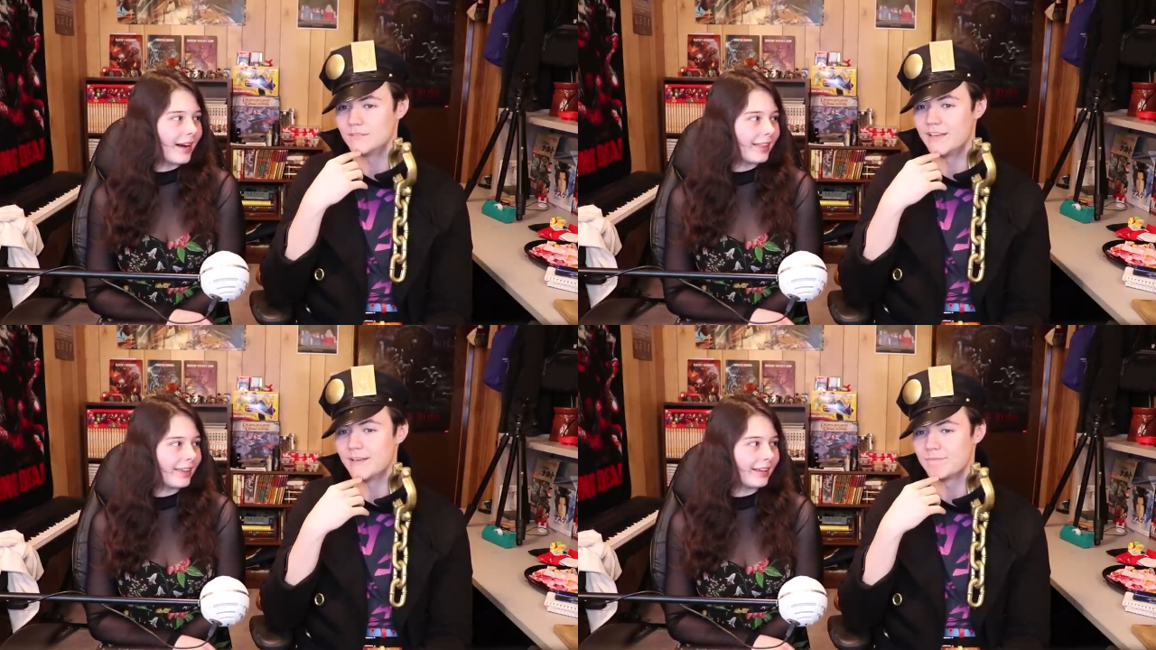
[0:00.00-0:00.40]

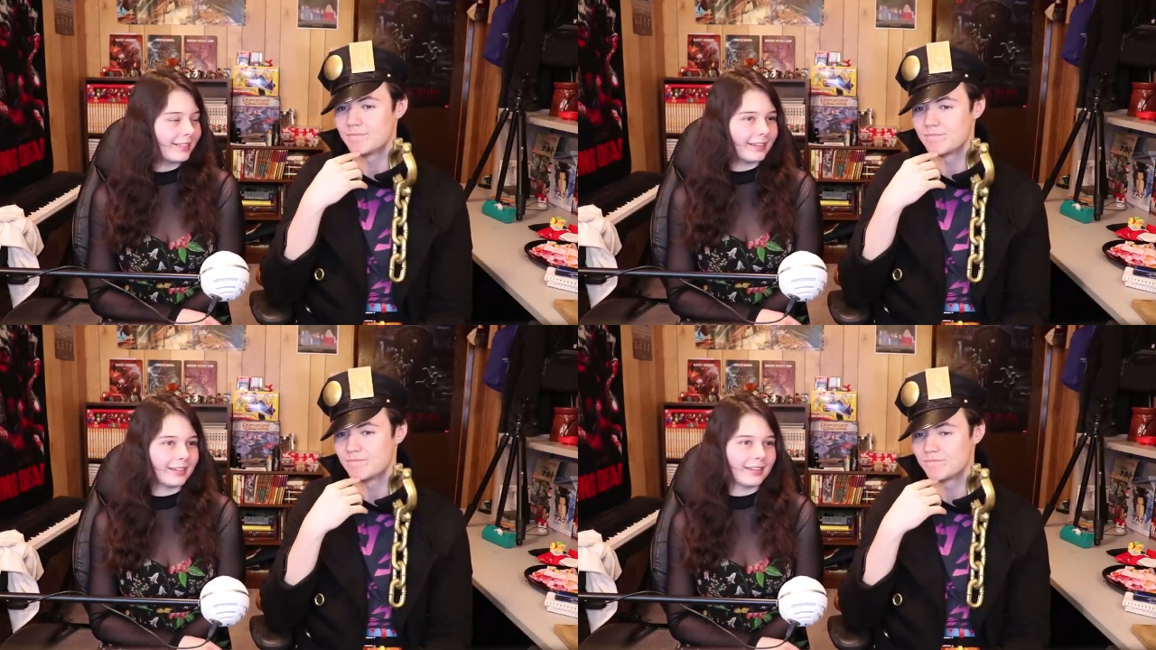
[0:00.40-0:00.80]
Speaker 1: I yeah.
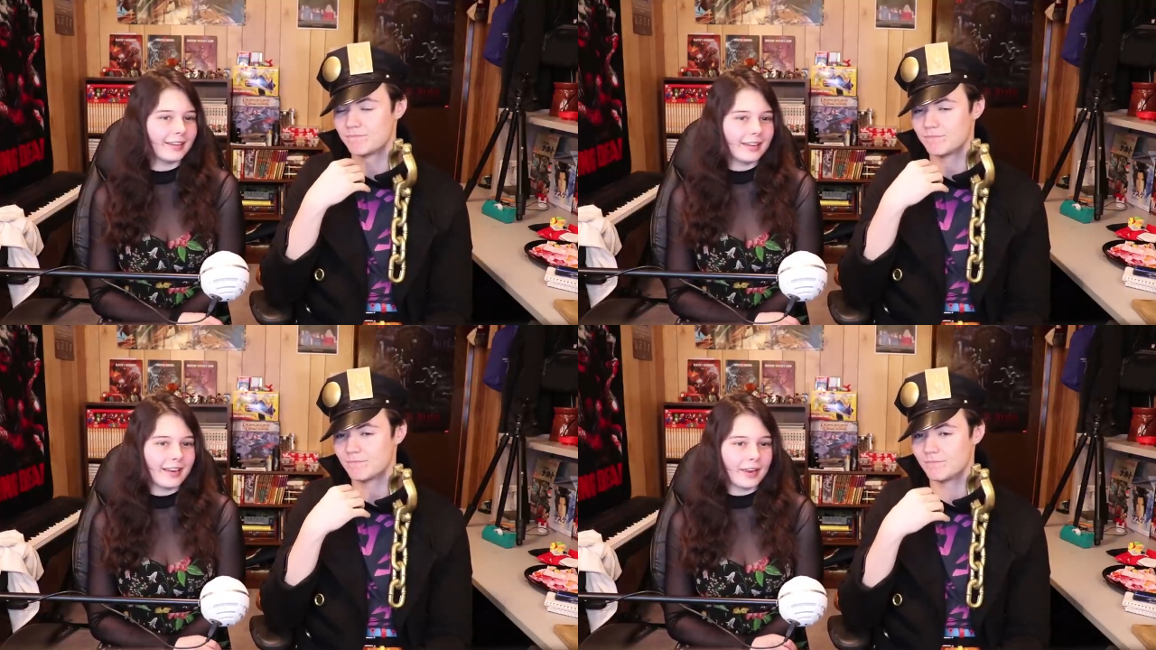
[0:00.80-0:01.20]
think like
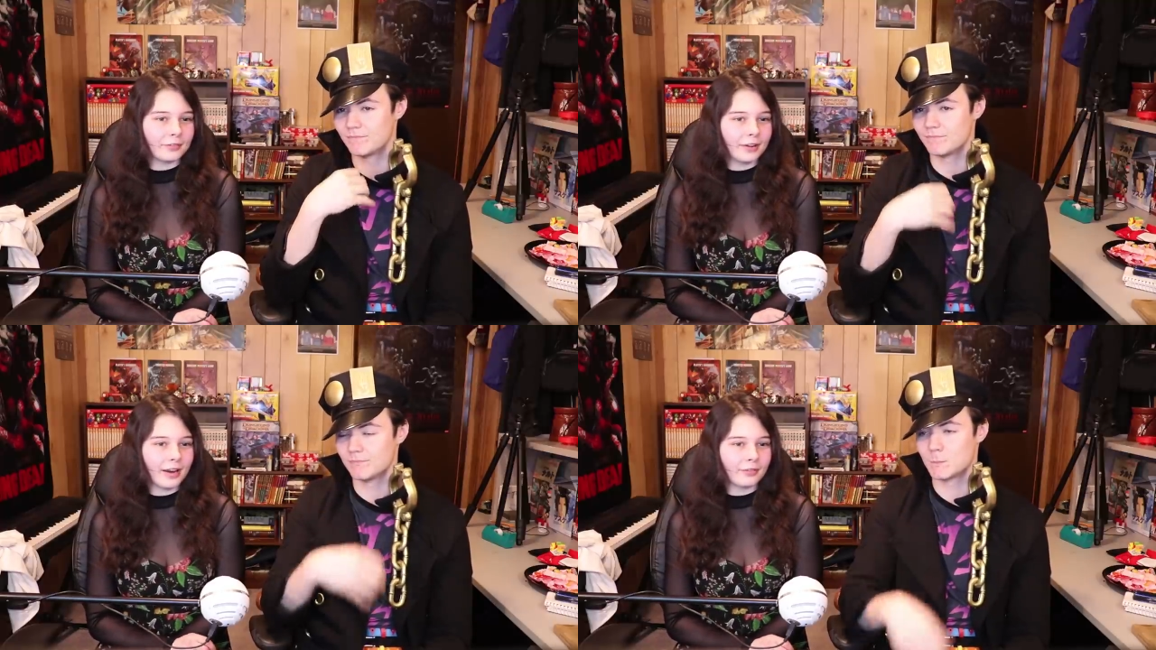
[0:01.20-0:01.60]

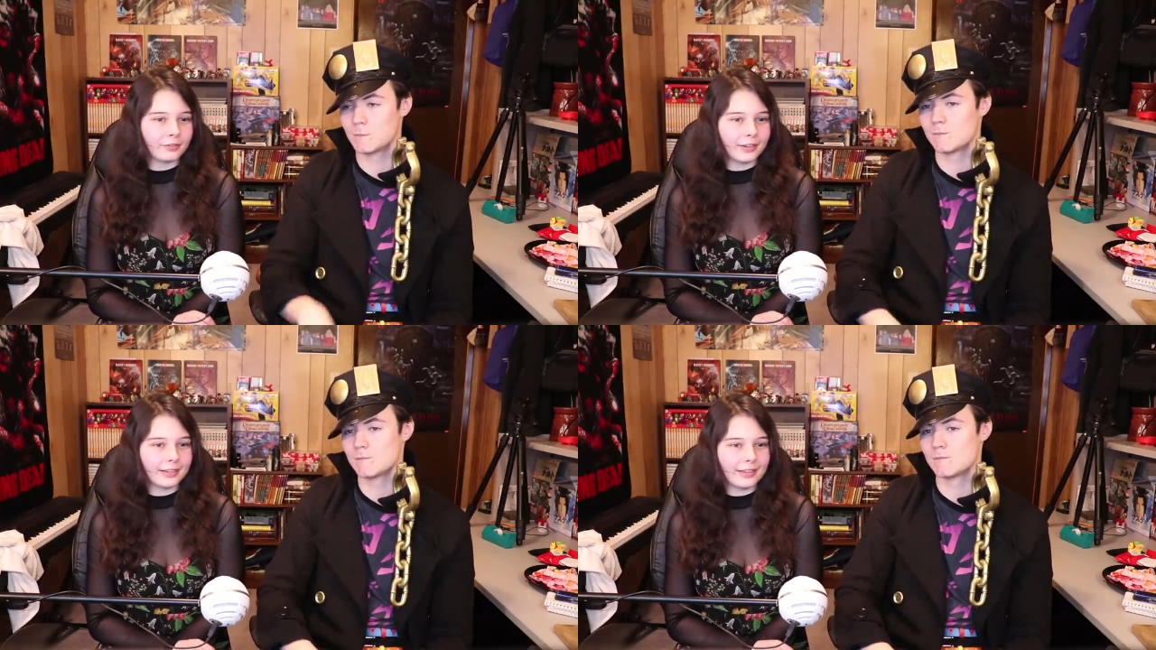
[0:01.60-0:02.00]
it, it
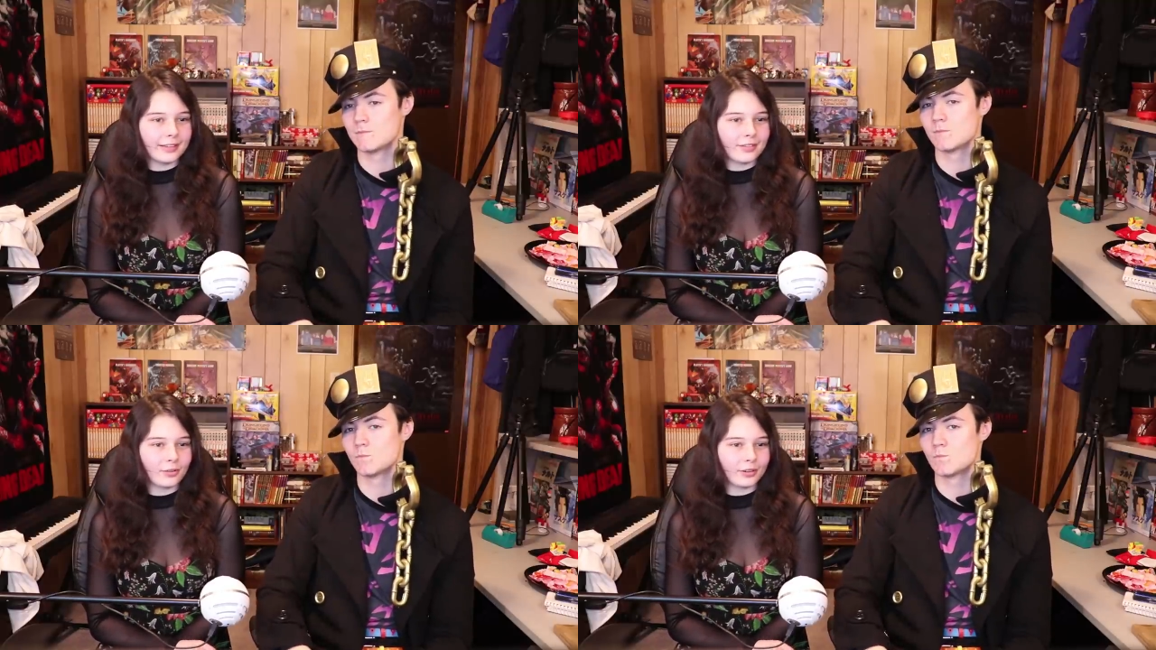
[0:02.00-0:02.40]

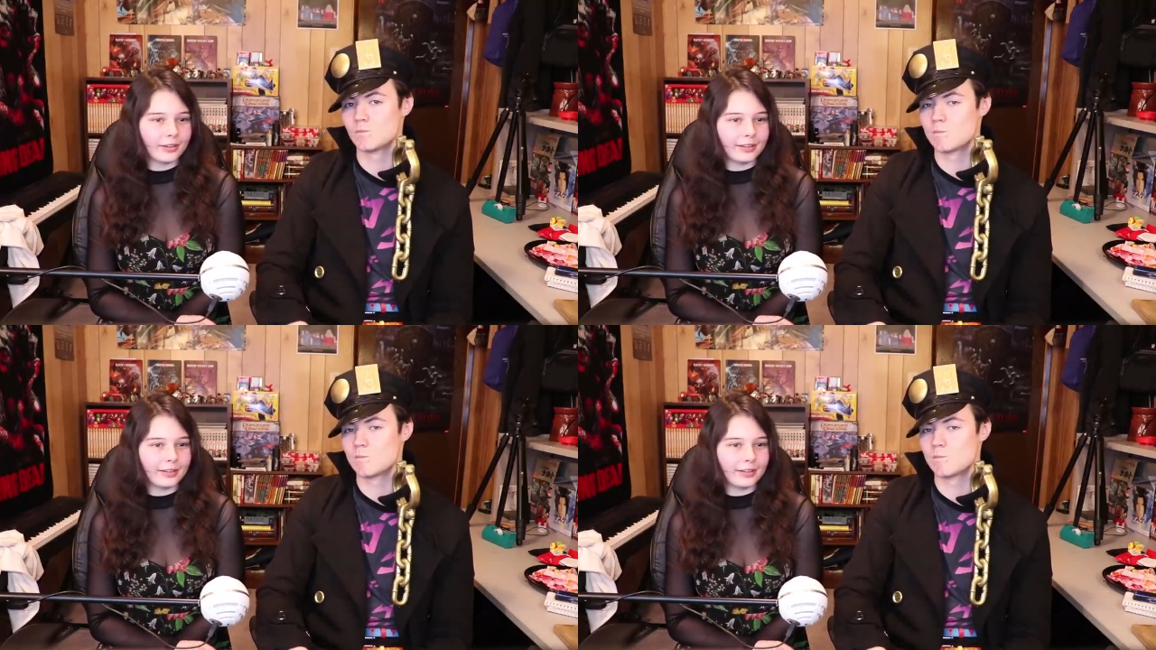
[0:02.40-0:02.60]
really sort